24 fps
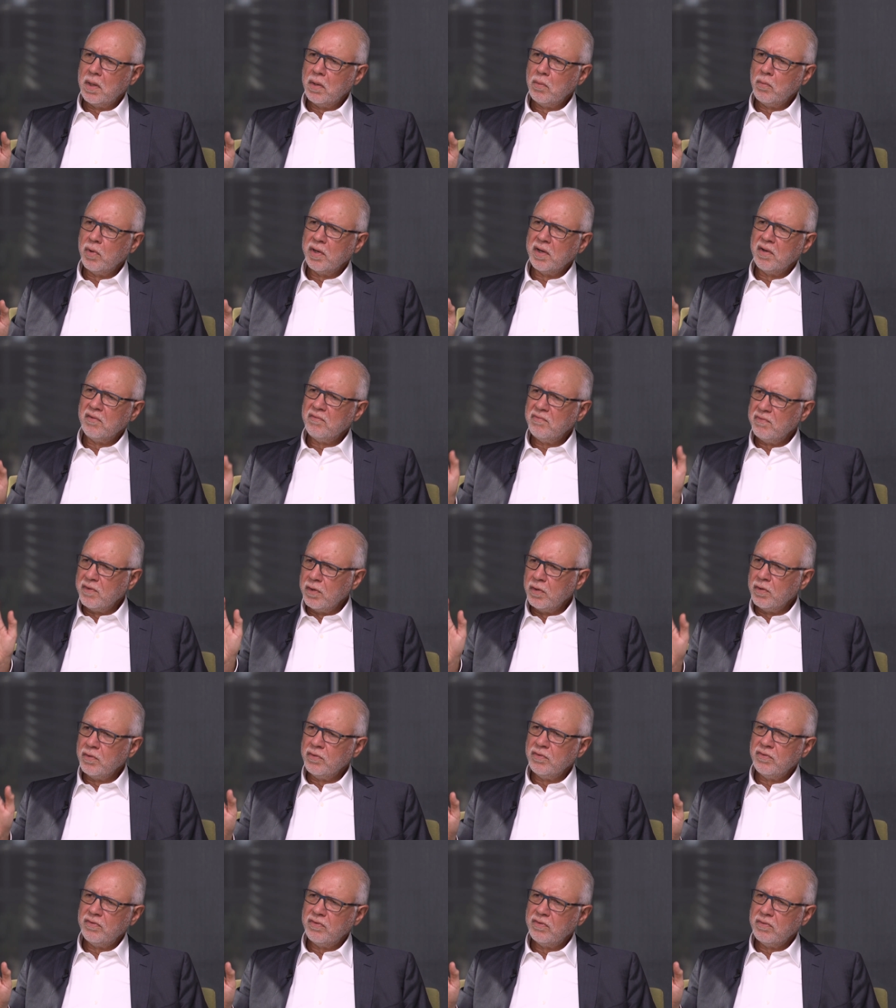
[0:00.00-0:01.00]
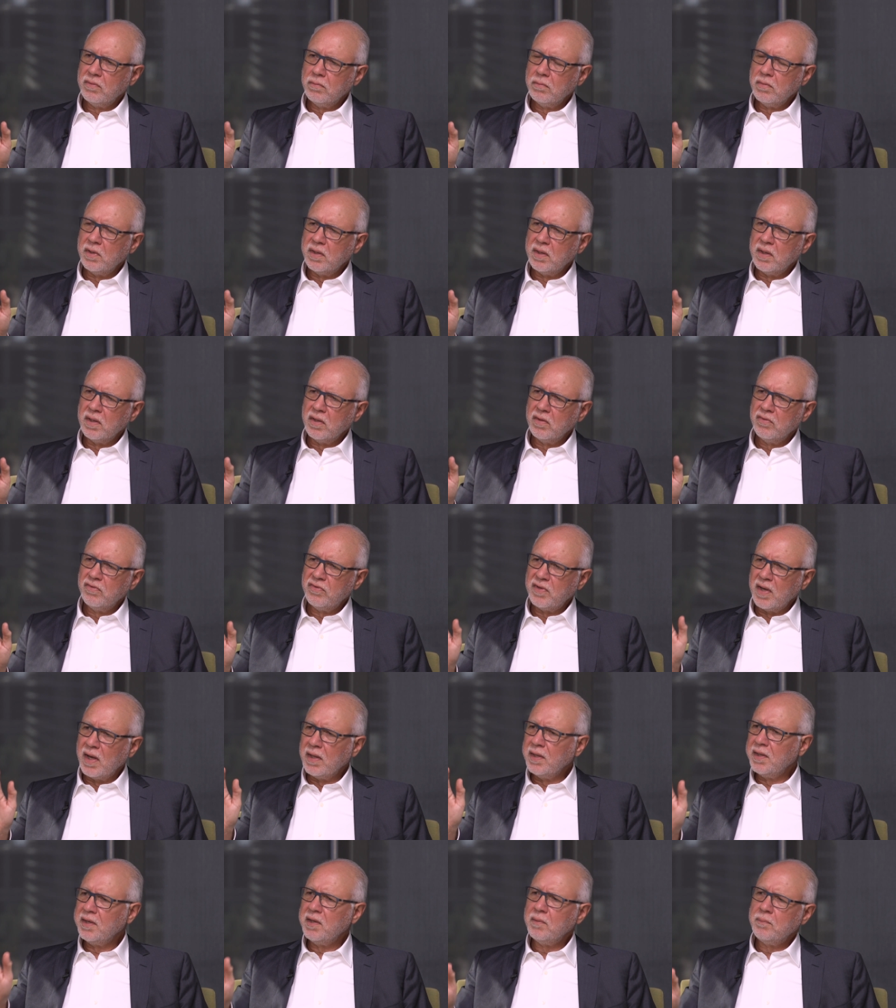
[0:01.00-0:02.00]
when infused in a
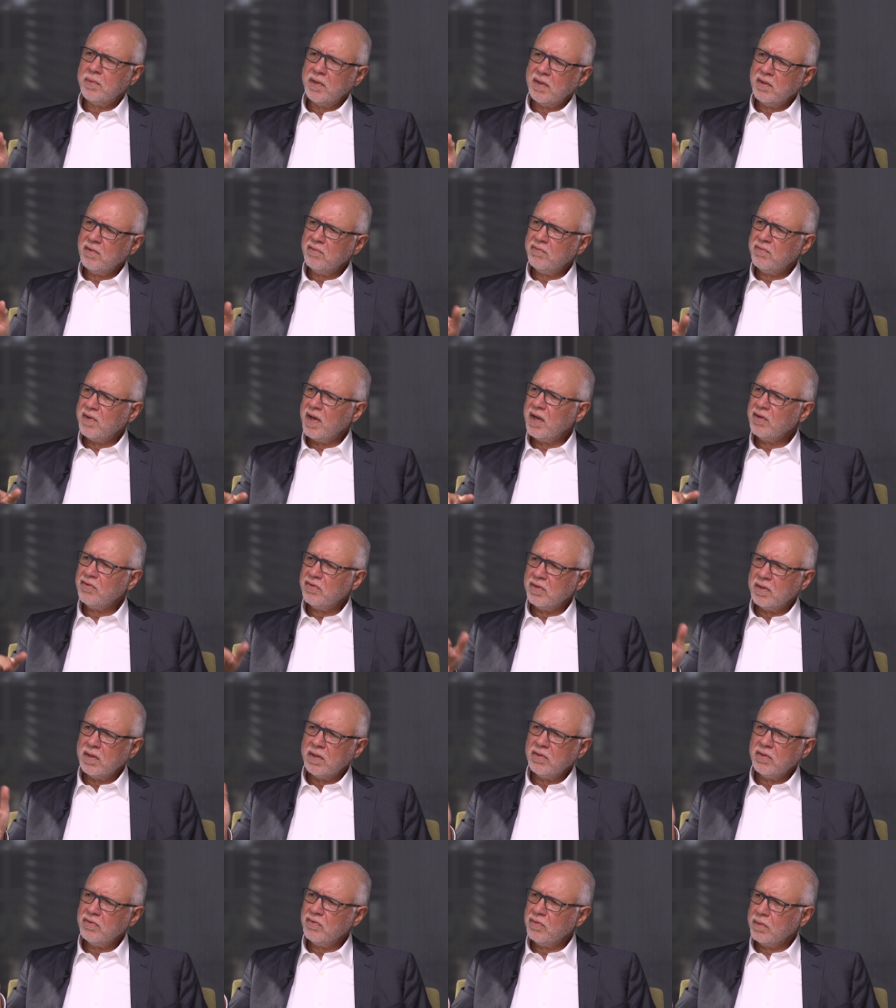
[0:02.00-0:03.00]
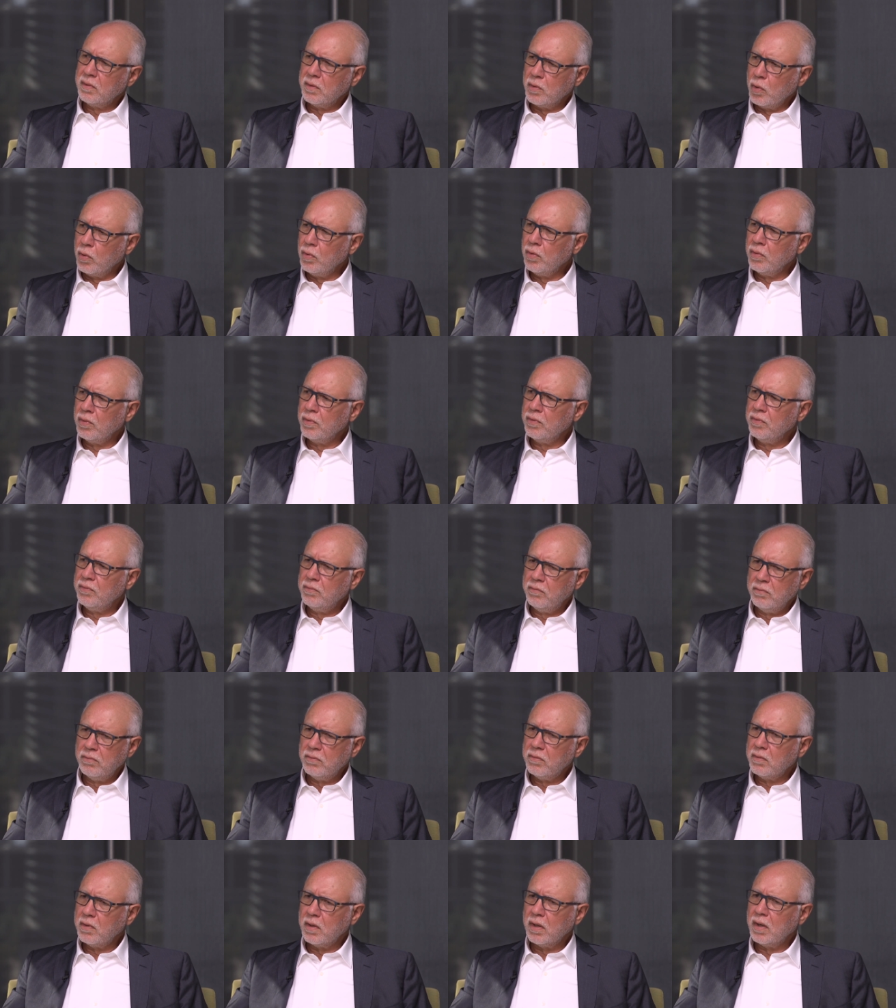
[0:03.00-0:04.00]
cell independent fashion into an old
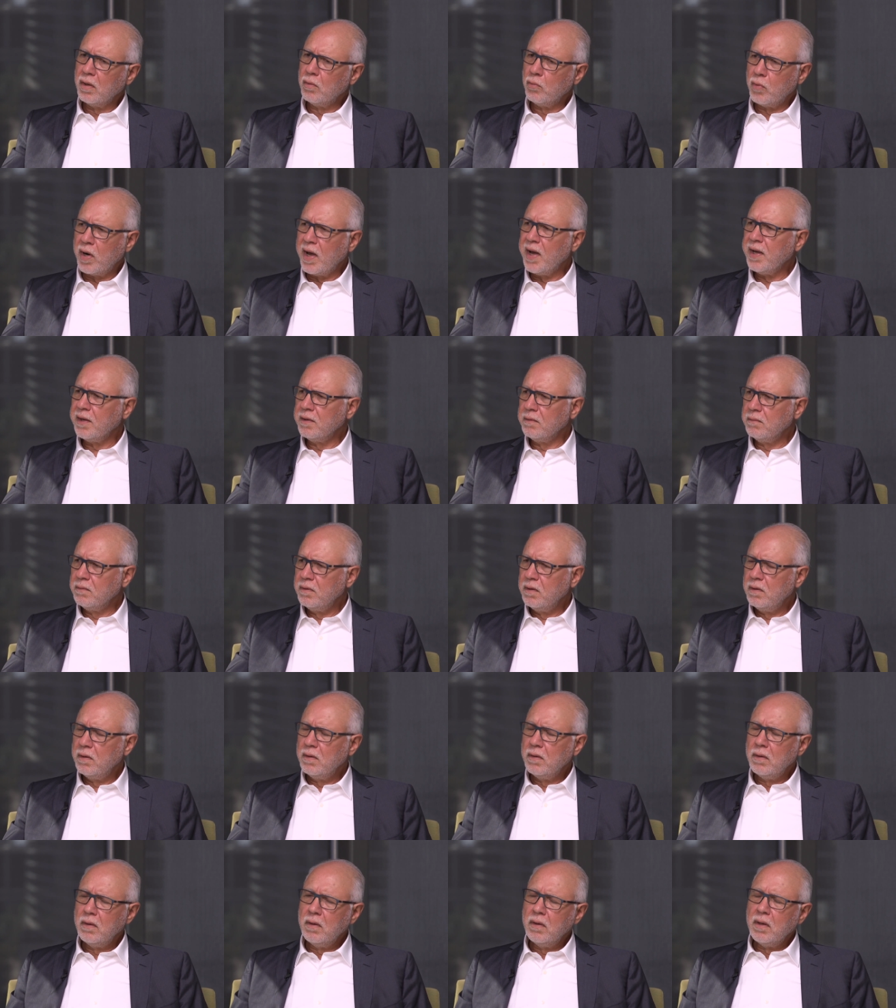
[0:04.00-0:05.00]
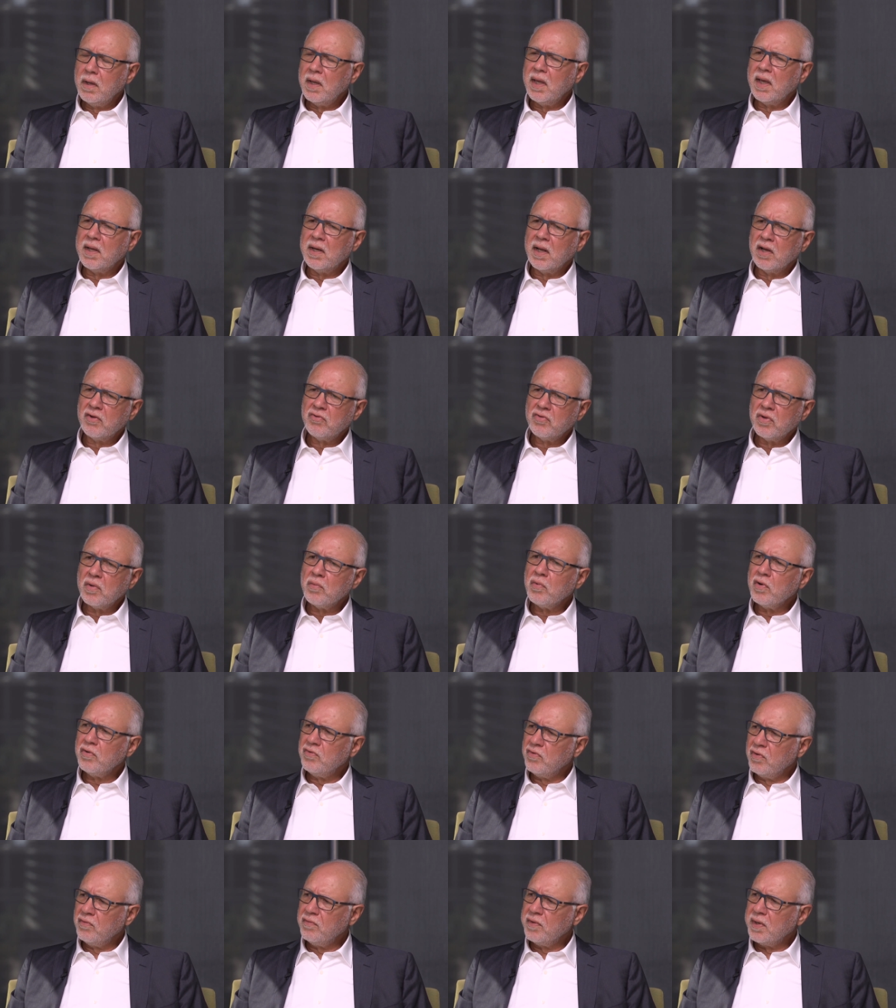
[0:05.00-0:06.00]
uh, rat can actually
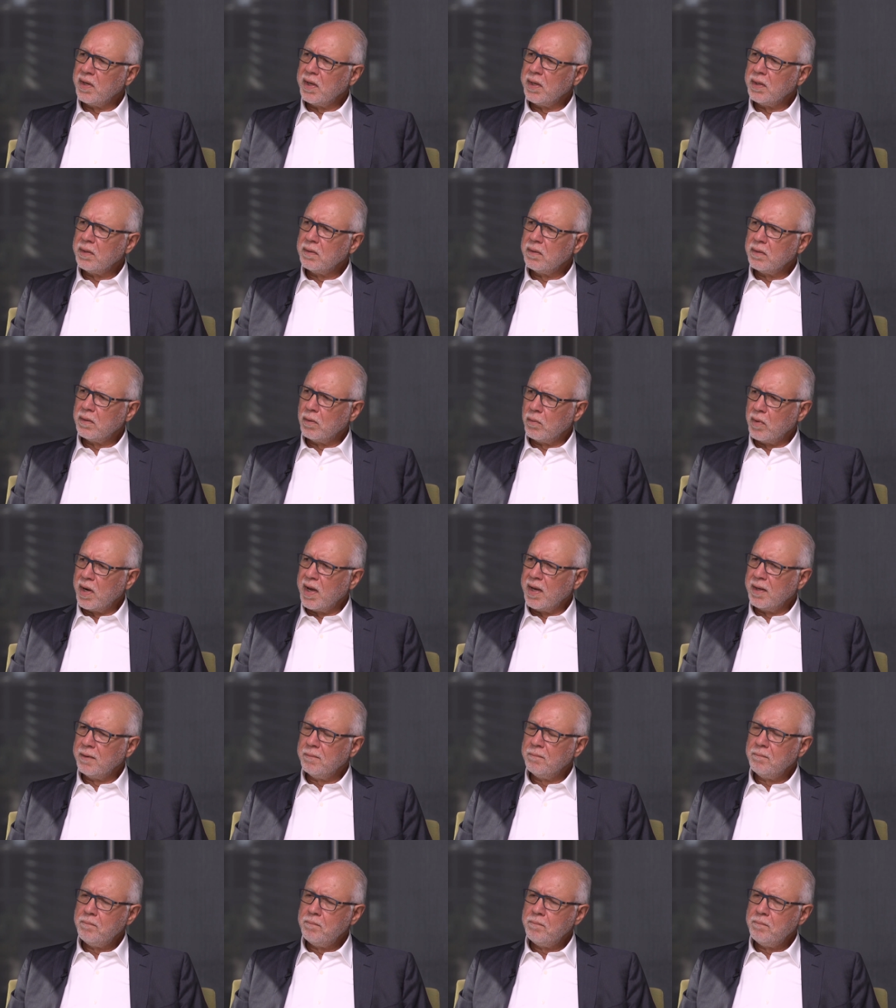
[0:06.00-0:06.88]
rejuvenate the rat.